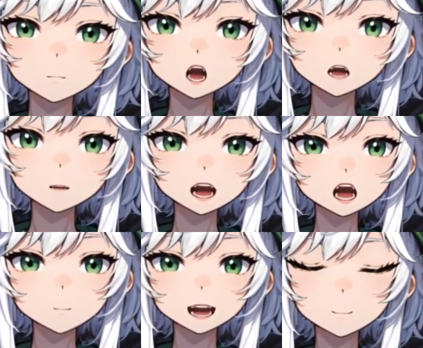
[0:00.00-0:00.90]
loves
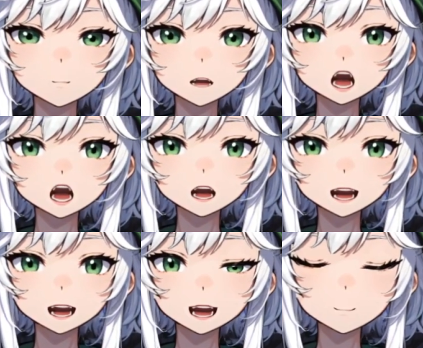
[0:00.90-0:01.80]
to build cars
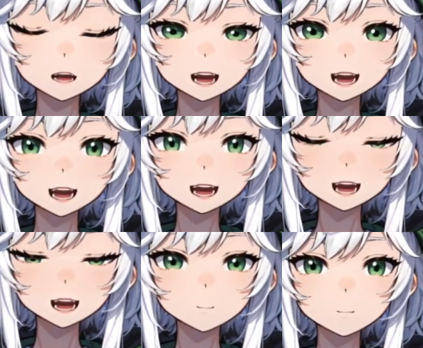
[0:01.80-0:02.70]
and brag to
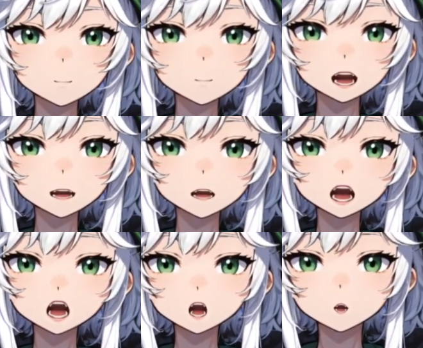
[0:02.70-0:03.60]
other people how much he
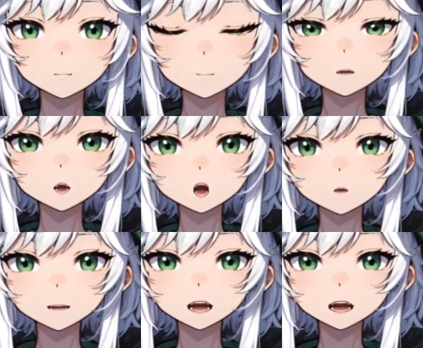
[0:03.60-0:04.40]
knows about cars.